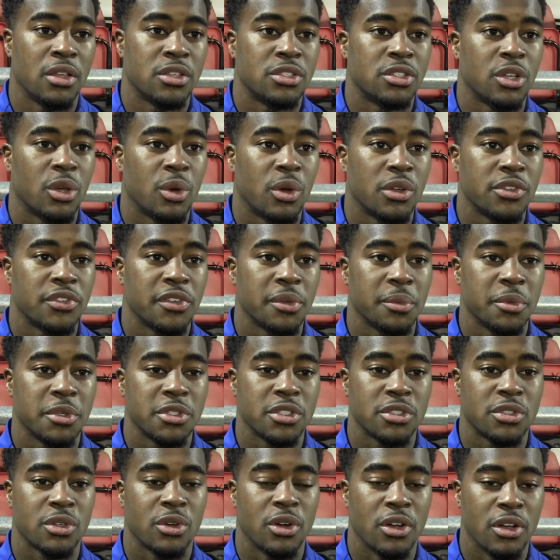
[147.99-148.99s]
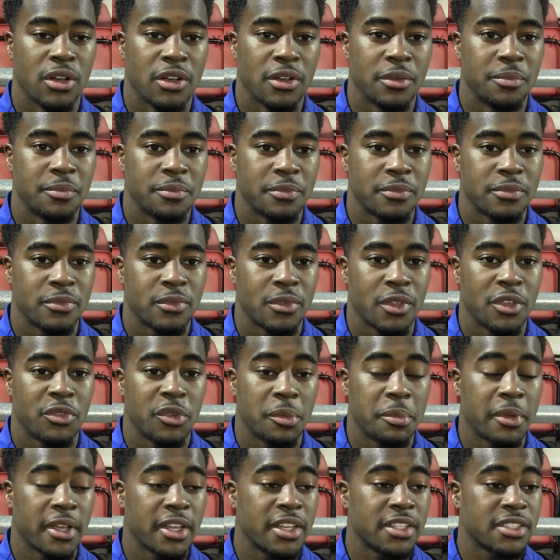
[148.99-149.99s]
So I think we just got. Um, if
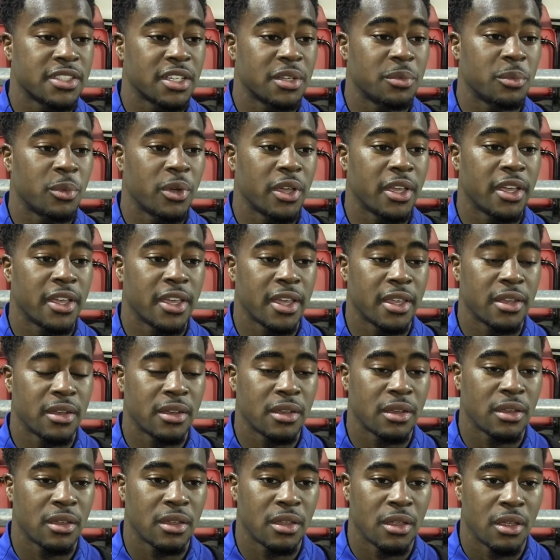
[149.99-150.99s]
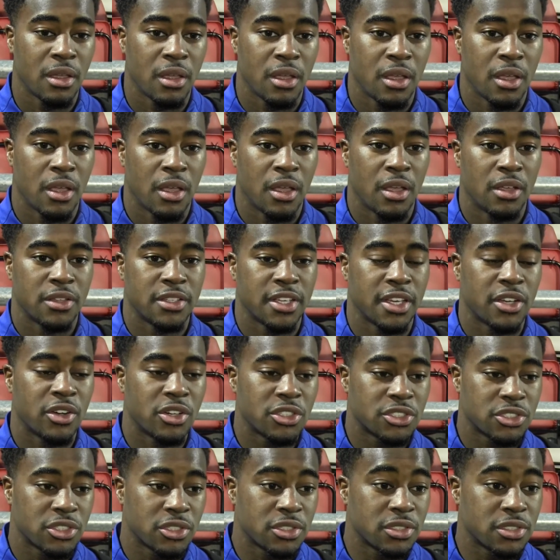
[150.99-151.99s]
you play the same way again, take
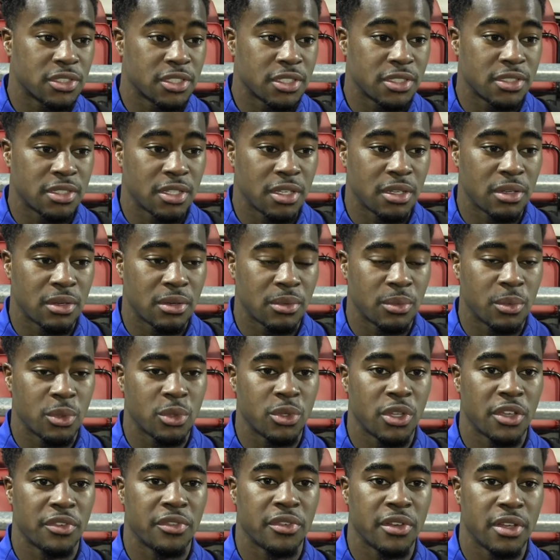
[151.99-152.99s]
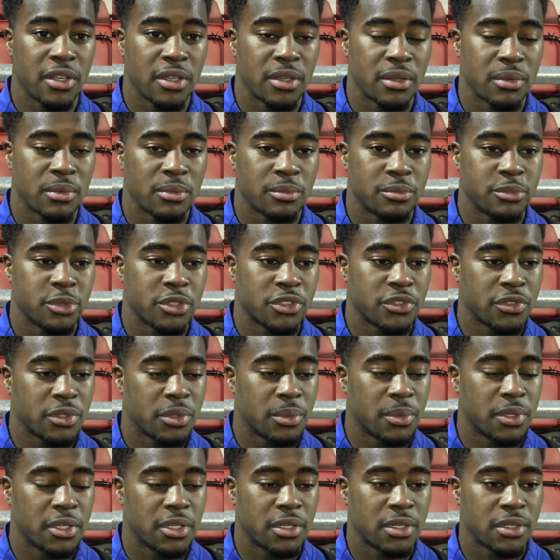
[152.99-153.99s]
our chances, then we definitely push for
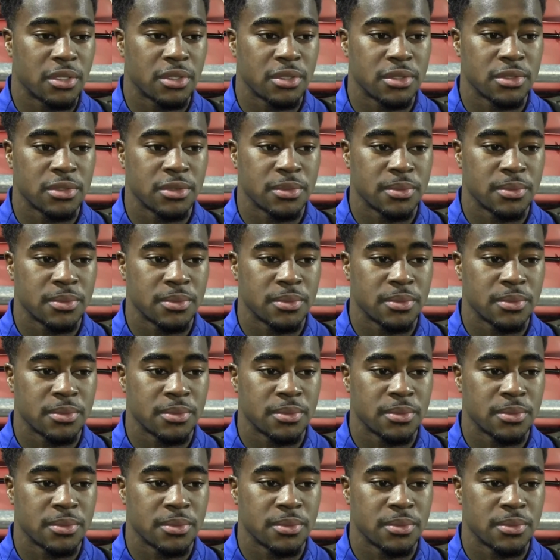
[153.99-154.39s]
the win.